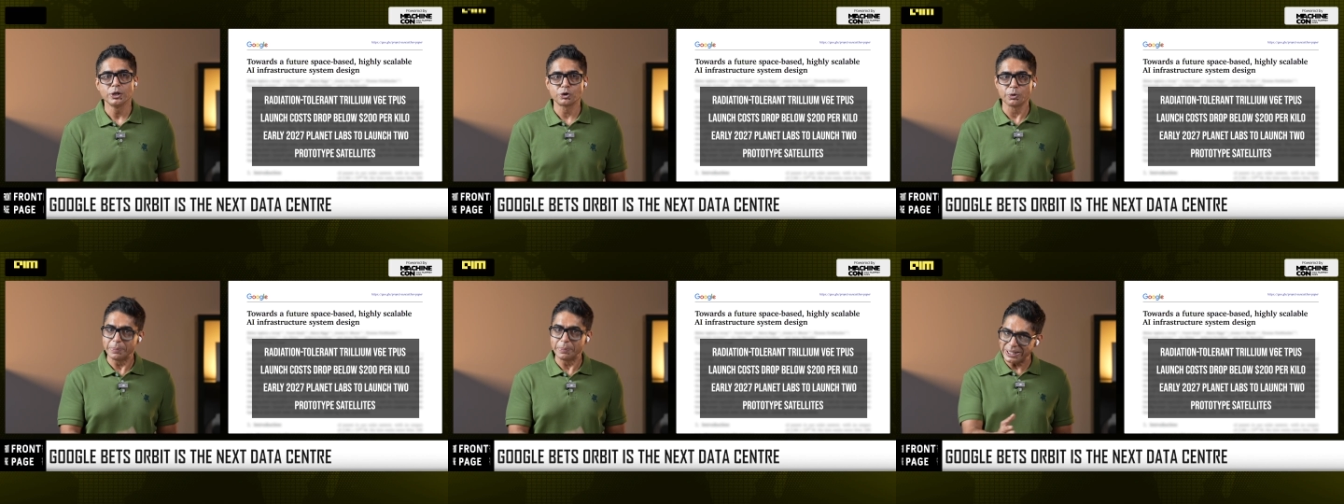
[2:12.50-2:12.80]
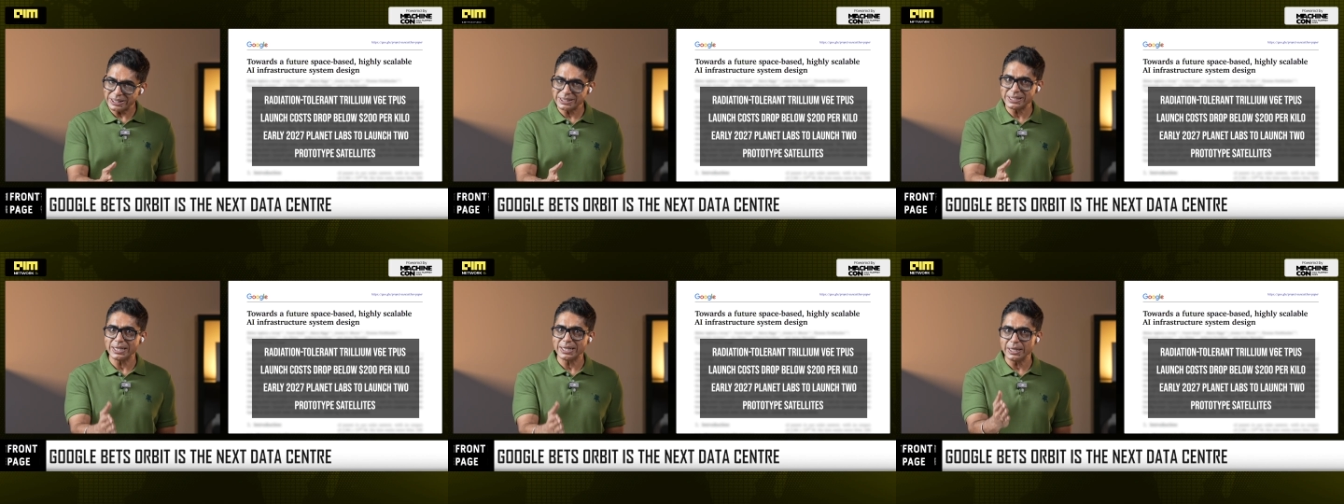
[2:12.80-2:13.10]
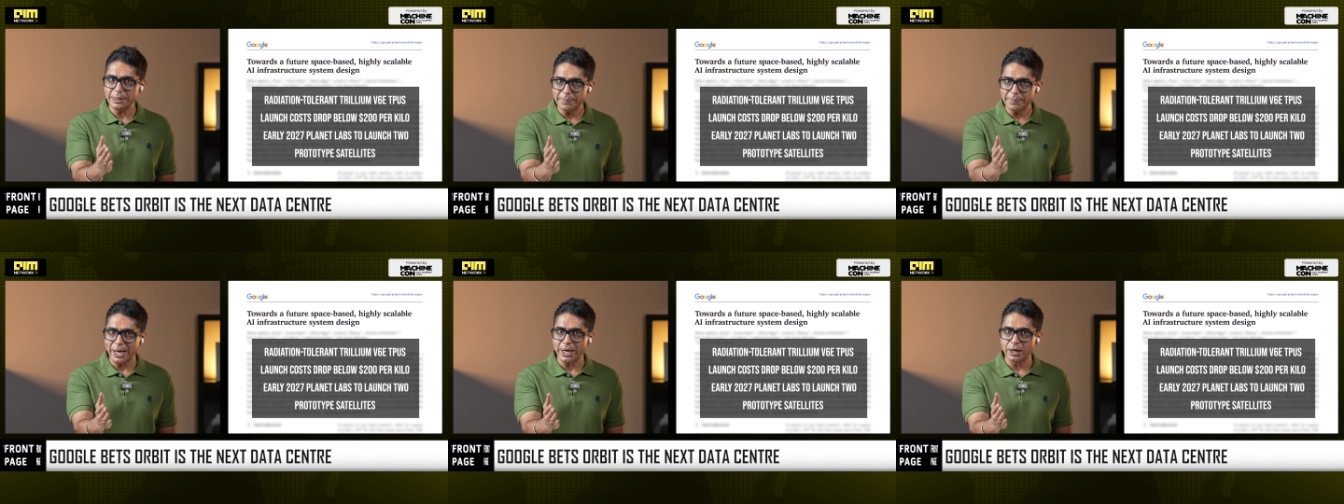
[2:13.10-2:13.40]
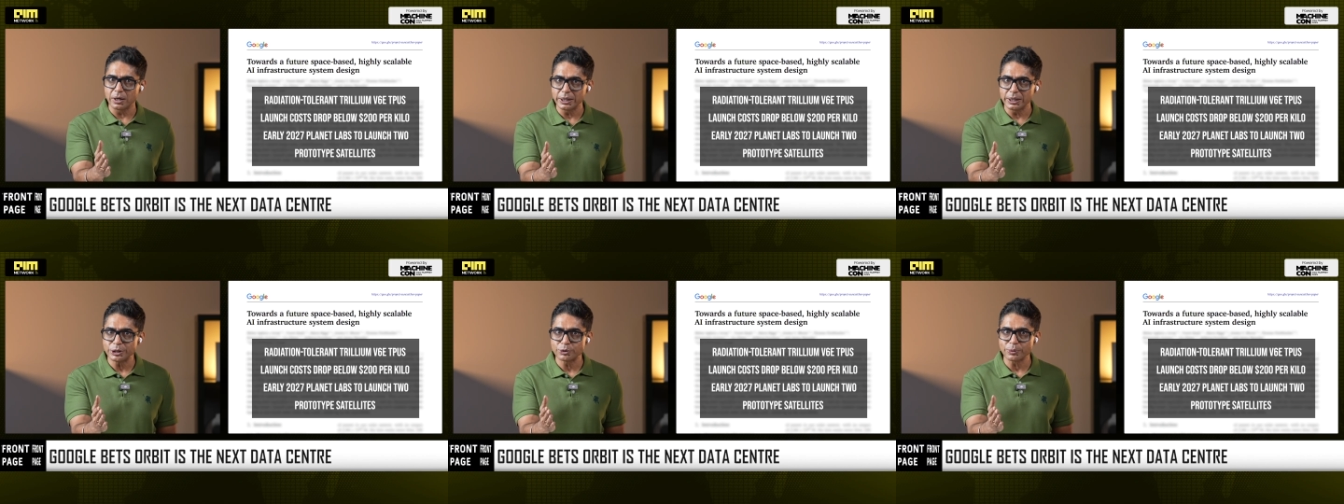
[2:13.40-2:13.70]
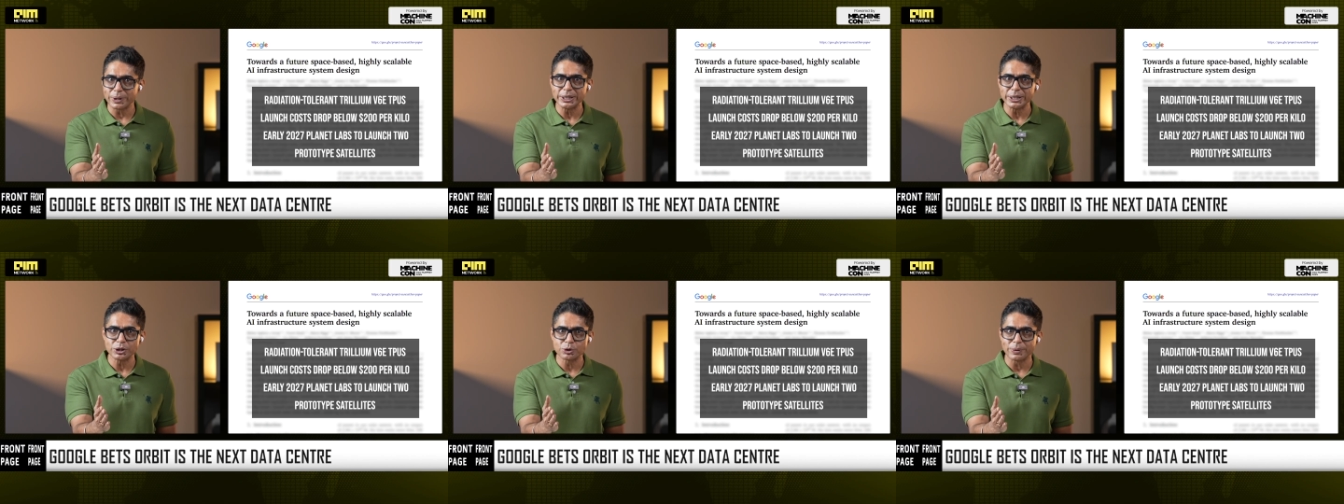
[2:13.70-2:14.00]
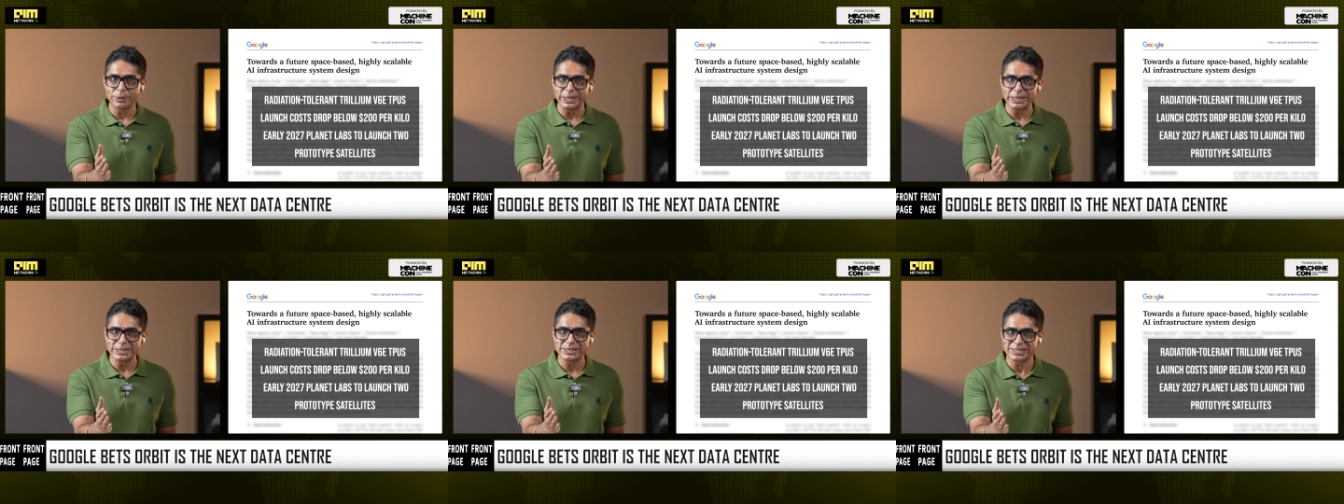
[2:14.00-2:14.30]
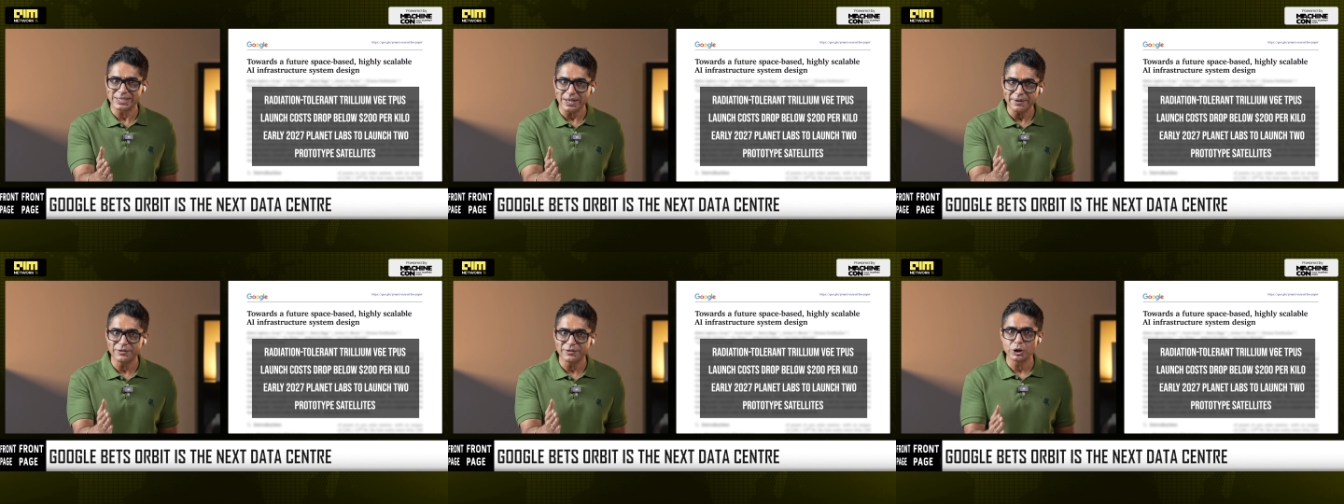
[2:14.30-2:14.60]
So basically by early
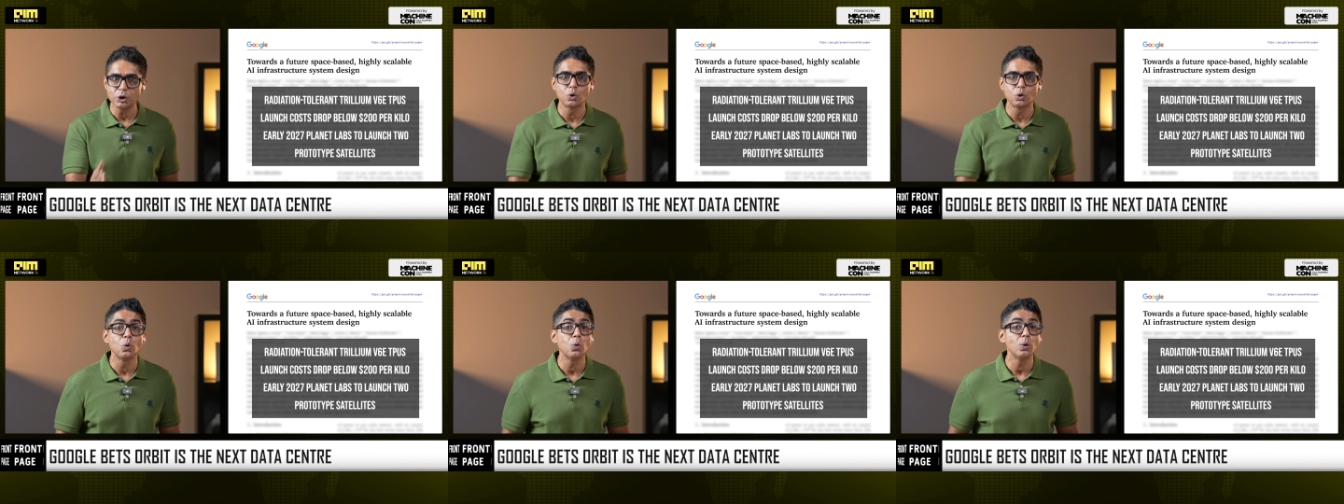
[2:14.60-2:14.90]
2027,